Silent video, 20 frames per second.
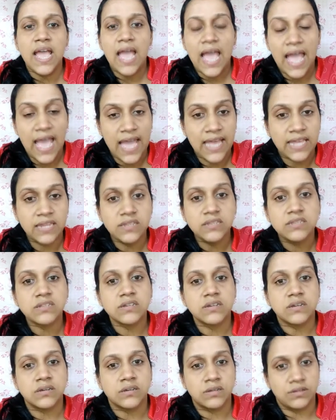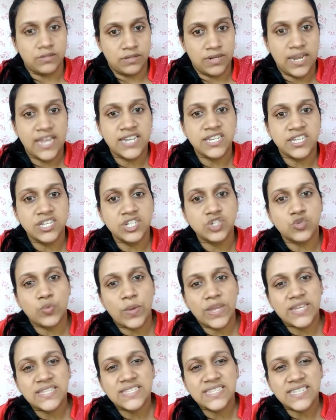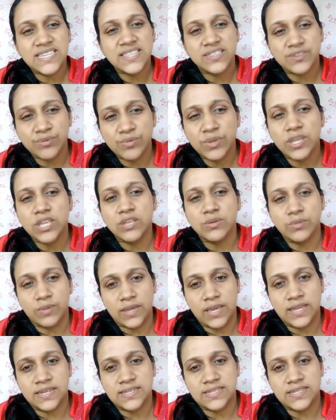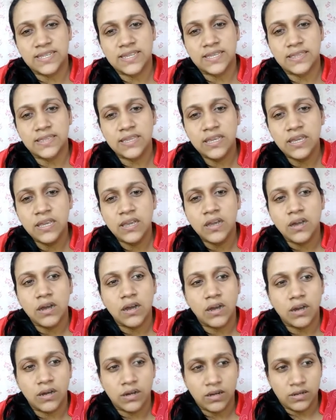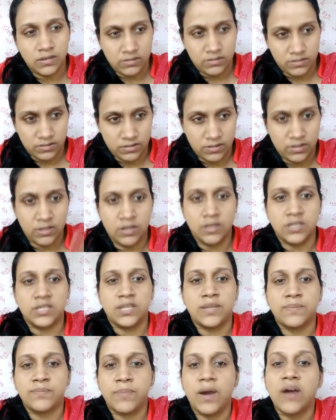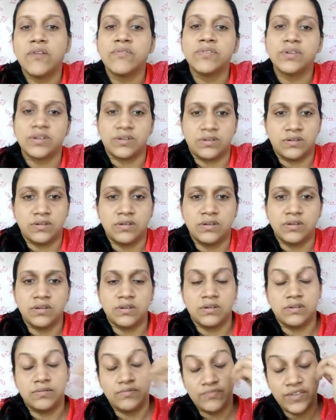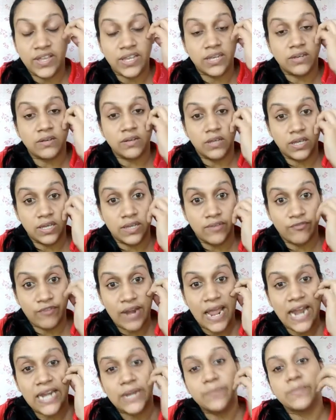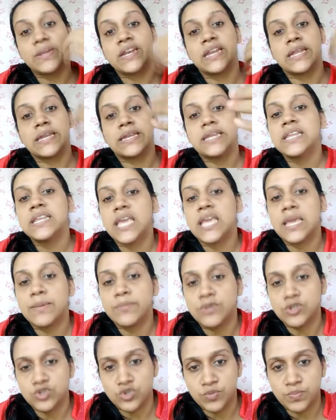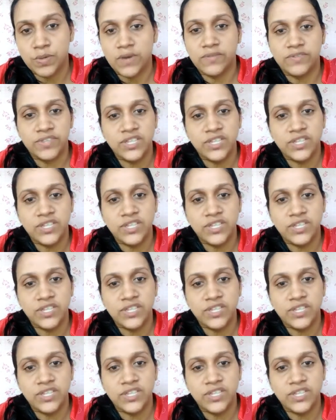and 1923 you can see the power when Vladimir Lenin came into power.